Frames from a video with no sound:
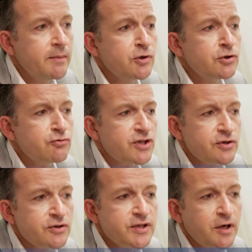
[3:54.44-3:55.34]

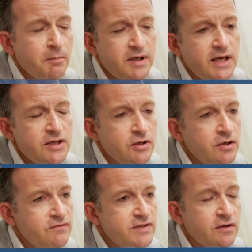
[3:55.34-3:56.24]
Immunonutrition is a combination
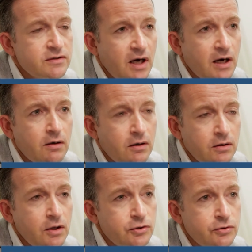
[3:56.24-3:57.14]
of standard
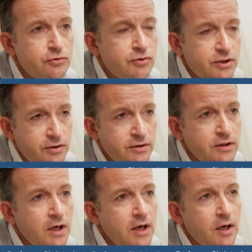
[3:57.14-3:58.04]

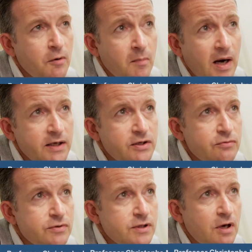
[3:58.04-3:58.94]
nutrition combined
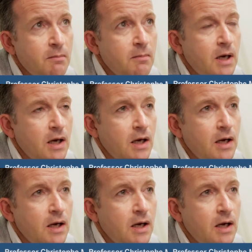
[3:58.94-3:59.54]
to some